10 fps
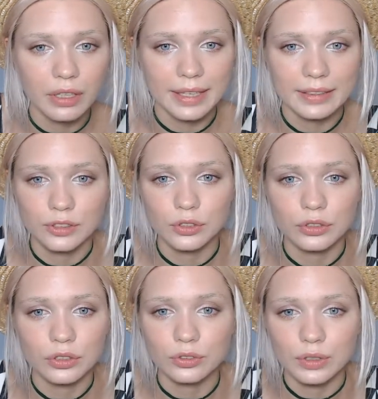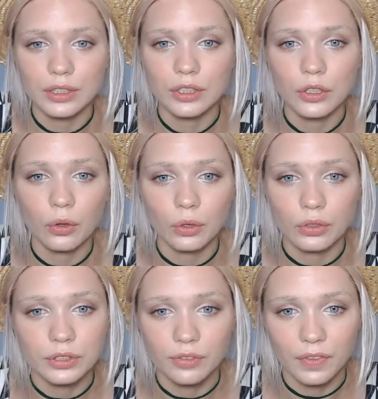and do not really know
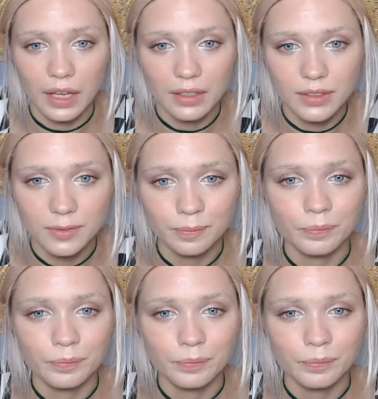lots of things.